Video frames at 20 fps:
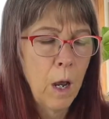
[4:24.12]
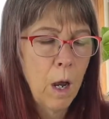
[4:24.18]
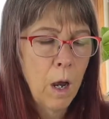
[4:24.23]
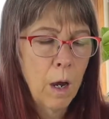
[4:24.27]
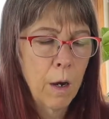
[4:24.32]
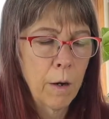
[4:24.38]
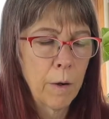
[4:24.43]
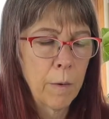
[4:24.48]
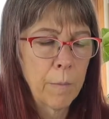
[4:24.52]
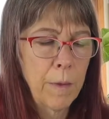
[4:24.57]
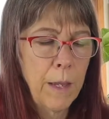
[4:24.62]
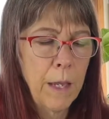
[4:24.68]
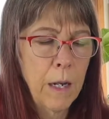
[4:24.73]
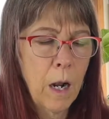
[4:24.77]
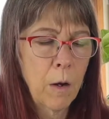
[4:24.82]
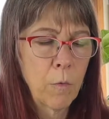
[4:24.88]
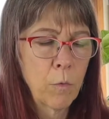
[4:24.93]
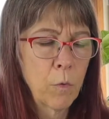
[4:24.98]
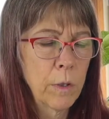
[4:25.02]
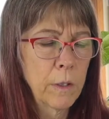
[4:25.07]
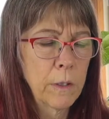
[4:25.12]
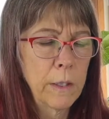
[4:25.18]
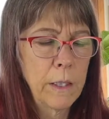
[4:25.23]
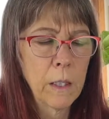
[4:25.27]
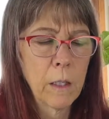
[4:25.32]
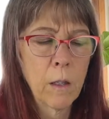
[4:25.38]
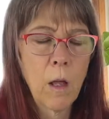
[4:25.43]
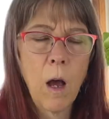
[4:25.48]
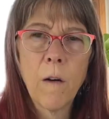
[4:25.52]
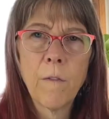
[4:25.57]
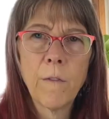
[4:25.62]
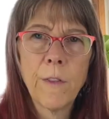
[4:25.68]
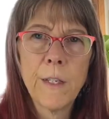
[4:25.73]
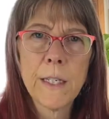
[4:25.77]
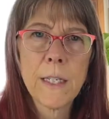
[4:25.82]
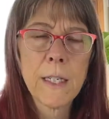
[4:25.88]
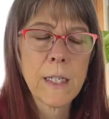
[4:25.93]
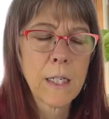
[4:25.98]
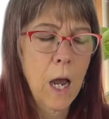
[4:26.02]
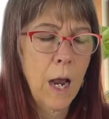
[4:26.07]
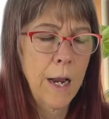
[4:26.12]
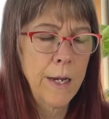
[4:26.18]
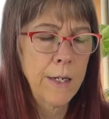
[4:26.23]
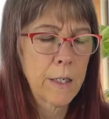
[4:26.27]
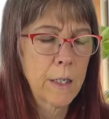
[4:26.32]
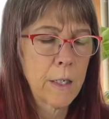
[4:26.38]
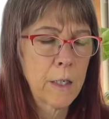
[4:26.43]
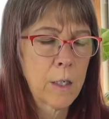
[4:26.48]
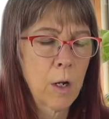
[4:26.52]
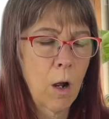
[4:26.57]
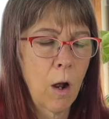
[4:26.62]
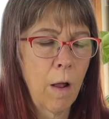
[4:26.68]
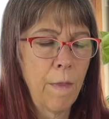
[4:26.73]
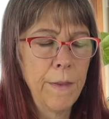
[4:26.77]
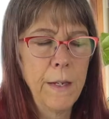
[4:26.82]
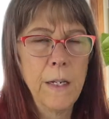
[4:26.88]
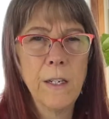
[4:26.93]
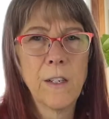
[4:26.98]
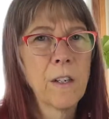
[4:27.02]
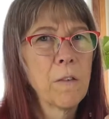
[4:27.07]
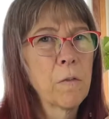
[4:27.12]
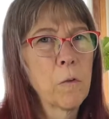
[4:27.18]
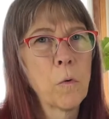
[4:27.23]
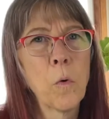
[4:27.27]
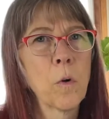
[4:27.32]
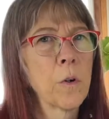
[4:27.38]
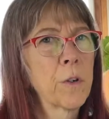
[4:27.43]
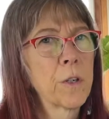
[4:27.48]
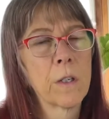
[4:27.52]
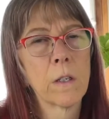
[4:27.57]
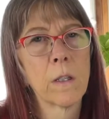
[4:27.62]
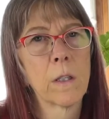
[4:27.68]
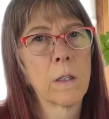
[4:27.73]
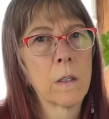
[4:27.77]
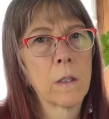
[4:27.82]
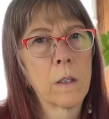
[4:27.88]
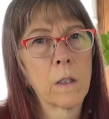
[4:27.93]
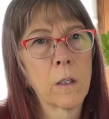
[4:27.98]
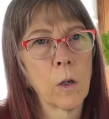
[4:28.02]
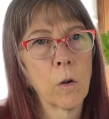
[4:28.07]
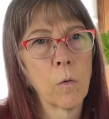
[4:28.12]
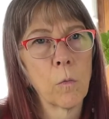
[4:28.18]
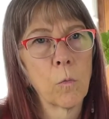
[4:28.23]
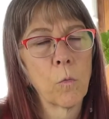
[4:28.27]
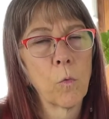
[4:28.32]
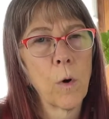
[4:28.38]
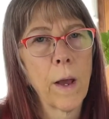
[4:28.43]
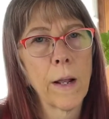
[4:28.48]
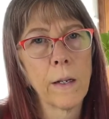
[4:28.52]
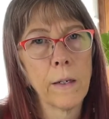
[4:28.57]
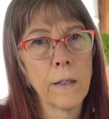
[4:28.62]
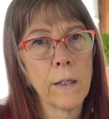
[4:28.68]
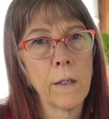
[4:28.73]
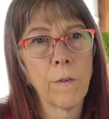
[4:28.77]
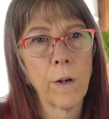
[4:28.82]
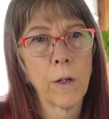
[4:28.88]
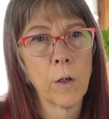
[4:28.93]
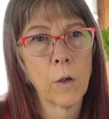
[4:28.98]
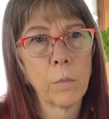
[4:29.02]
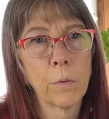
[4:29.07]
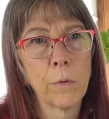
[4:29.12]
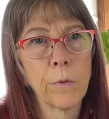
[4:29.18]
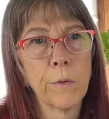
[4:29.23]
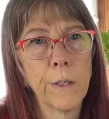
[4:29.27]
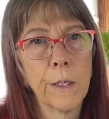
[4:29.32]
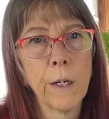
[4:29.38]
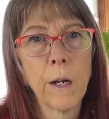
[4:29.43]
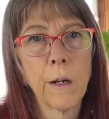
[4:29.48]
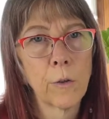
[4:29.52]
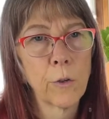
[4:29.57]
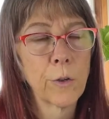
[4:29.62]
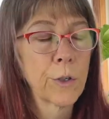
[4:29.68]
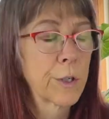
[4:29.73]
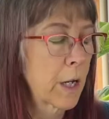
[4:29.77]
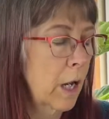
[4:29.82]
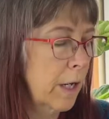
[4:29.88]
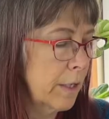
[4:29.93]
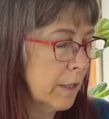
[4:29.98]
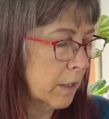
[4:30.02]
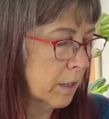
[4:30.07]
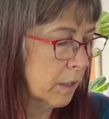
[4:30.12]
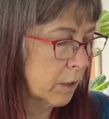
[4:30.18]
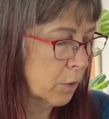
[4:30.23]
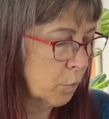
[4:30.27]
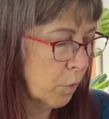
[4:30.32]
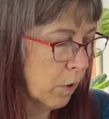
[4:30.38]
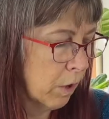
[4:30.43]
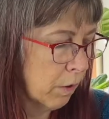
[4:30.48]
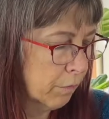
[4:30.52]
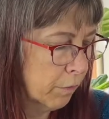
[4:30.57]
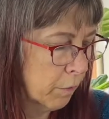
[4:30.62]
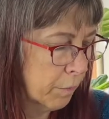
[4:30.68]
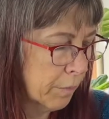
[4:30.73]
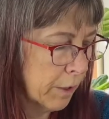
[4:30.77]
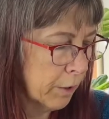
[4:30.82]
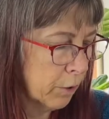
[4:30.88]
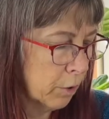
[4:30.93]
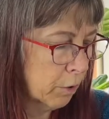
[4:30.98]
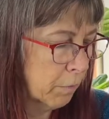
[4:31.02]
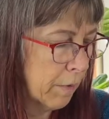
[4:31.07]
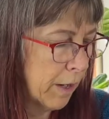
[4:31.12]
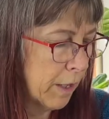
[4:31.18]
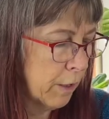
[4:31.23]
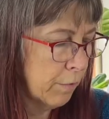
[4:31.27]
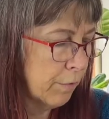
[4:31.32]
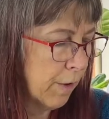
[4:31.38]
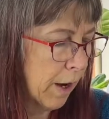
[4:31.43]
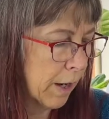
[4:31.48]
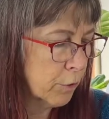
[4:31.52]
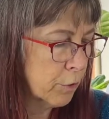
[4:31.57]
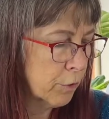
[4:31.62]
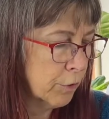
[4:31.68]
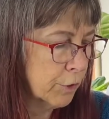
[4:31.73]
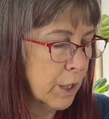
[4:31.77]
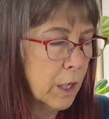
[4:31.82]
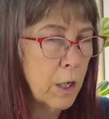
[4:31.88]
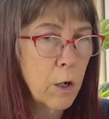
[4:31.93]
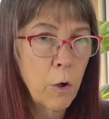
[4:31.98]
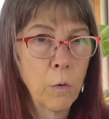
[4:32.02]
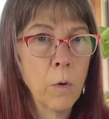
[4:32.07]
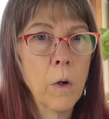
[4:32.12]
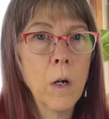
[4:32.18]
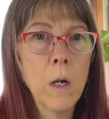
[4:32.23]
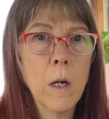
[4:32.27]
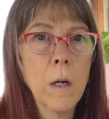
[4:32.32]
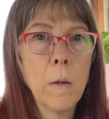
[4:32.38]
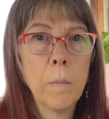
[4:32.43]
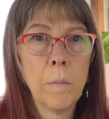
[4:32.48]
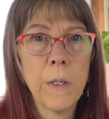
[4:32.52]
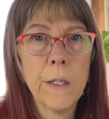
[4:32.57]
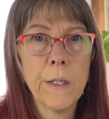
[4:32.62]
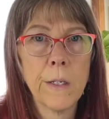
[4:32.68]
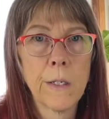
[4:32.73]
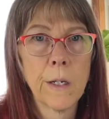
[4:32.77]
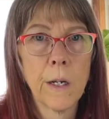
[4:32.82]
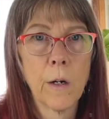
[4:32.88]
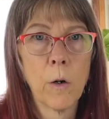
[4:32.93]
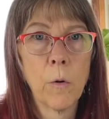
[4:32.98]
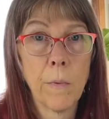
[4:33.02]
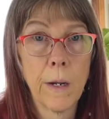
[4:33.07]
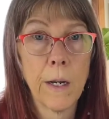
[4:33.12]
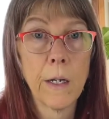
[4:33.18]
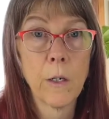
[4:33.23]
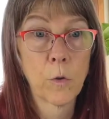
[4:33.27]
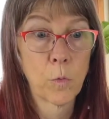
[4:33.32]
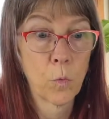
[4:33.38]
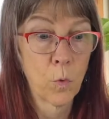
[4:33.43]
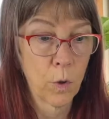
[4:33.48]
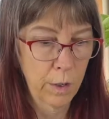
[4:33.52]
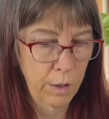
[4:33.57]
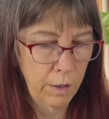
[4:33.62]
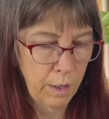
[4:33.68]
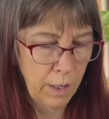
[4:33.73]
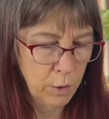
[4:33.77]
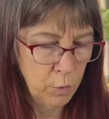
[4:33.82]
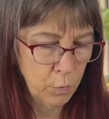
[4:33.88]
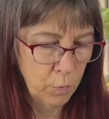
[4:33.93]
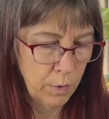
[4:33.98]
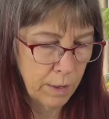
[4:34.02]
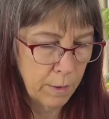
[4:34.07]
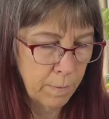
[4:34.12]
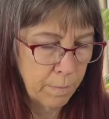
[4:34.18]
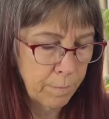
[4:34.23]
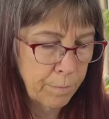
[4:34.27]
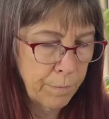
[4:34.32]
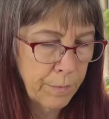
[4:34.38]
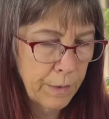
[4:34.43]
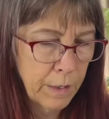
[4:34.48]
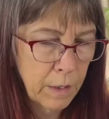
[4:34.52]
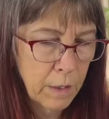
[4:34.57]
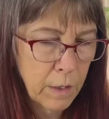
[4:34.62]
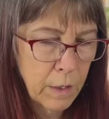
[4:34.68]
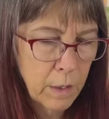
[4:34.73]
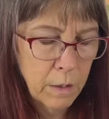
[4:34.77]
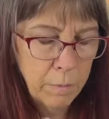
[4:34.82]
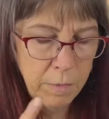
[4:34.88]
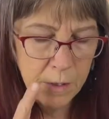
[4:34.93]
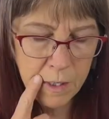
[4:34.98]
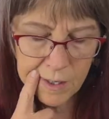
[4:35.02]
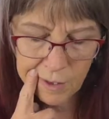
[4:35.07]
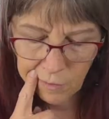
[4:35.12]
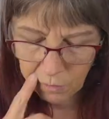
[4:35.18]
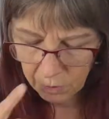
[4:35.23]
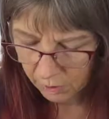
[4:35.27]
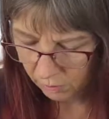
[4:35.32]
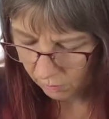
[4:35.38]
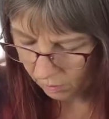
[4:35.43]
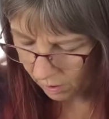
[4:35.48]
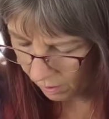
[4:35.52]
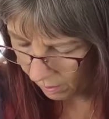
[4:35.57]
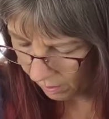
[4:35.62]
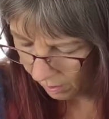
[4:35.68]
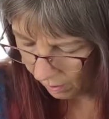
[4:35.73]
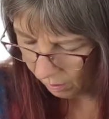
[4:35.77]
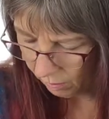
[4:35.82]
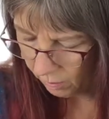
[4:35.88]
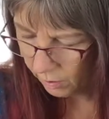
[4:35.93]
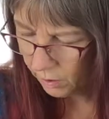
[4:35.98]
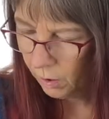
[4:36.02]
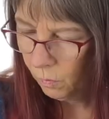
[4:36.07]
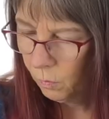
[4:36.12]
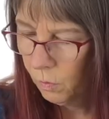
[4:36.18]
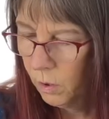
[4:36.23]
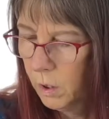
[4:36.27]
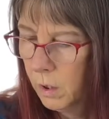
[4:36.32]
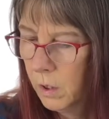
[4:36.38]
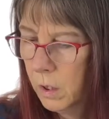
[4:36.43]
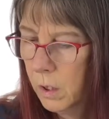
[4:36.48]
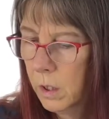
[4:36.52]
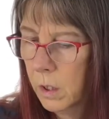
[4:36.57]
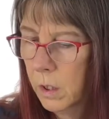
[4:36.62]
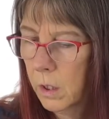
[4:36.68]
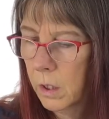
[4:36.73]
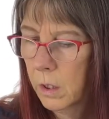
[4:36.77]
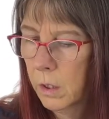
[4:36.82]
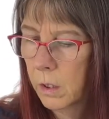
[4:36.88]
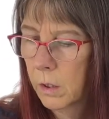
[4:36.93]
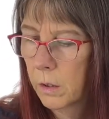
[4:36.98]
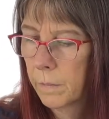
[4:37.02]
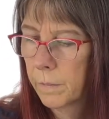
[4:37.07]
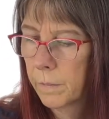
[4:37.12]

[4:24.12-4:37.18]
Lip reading: and I really love the sizes on these. And of course, they're readily available in other sizes as well from other manufacturers. I know Pentel makes one as well. Let me see, was there anything else I wanted to say?